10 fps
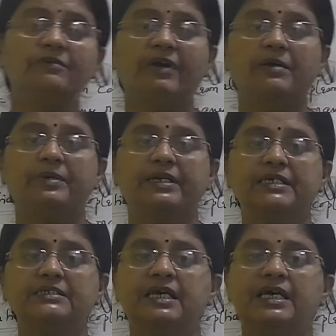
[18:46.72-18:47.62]
fiber
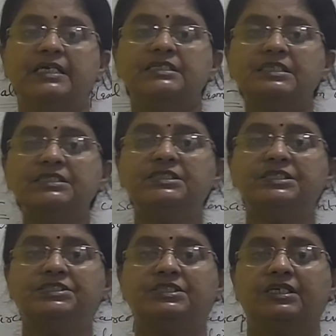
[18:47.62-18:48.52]
is
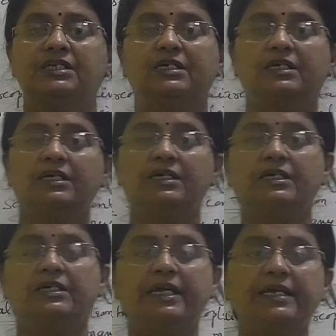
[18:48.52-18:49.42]
syncytial,
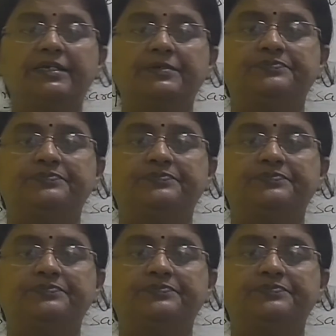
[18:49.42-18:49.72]
right?